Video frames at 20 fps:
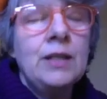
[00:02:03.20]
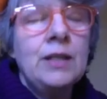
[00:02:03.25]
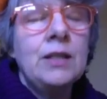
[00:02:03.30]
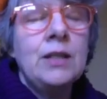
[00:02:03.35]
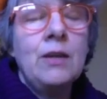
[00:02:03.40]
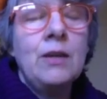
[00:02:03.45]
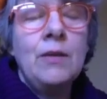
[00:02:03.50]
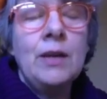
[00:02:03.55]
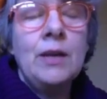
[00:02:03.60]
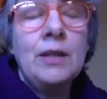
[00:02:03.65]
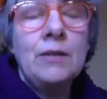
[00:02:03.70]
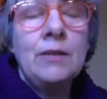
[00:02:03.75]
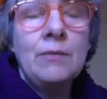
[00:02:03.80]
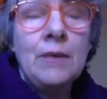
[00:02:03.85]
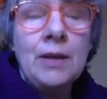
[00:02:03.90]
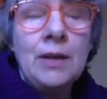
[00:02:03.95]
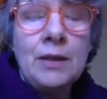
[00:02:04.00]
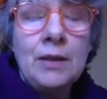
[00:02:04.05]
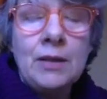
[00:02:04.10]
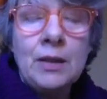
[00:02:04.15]
so
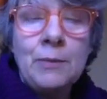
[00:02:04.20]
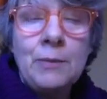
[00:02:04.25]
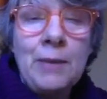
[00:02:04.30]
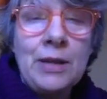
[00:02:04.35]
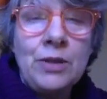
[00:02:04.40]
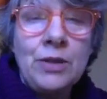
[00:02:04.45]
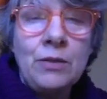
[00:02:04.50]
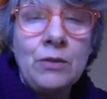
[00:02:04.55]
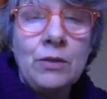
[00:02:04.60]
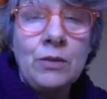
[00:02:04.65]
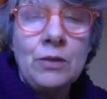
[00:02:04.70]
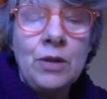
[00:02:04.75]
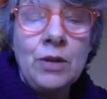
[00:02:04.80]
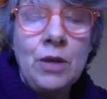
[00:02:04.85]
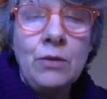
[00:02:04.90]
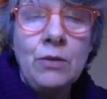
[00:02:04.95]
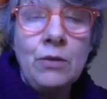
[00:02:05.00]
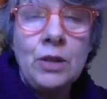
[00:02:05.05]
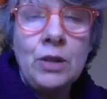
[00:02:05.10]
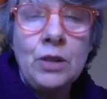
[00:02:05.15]
special
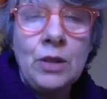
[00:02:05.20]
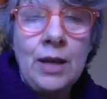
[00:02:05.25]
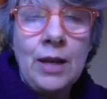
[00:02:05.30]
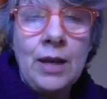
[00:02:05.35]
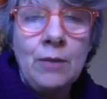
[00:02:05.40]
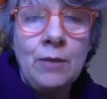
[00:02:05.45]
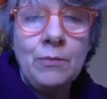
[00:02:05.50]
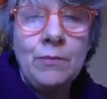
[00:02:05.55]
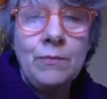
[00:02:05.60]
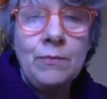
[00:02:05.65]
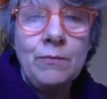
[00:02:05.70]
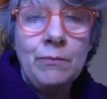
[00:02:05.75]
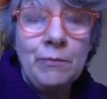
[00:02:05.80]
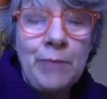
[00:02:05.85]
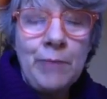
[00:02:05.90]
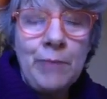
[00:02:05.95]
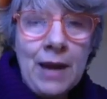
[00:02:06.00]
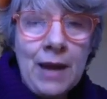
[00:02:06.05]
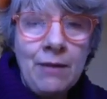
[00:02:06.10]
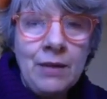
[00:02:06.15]
notes to help
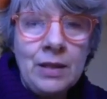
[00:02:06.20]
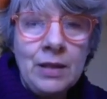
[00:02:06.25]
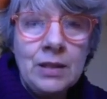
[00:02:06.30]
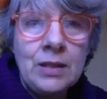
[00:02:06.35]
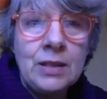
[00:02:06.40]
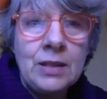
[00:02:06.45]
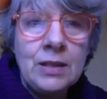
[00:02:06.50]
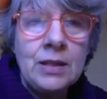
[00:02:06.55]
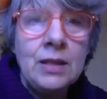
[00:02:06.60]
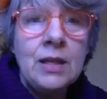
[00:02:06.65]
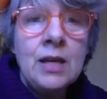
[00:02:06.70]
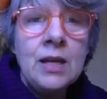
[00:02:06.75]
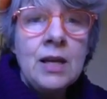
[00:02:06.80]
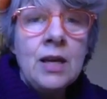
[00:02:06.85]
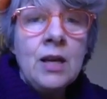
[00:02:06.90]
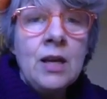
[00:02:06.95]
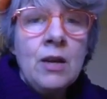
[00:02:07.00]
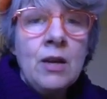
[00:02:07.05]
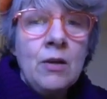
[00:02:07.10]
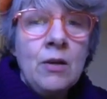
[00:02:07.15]
parents
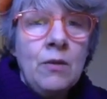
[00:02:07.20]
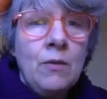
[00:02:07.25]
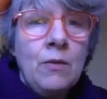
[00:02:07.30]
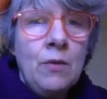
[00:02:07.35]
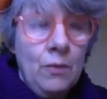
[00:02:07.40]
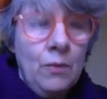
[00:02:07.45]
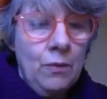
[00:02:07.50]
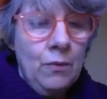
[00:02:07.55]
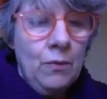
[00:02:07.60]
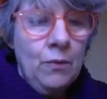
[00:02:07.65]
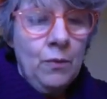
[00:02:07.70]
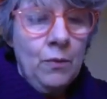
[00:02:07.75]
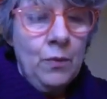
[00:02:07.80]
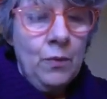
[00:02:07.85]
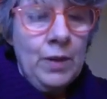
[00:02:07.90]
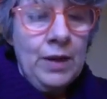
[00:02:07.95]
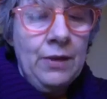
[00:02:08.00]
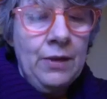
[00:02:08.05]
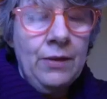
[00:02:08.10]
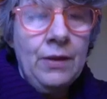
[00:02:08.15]

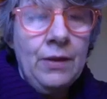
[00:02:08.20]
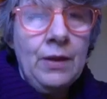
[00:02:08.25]
with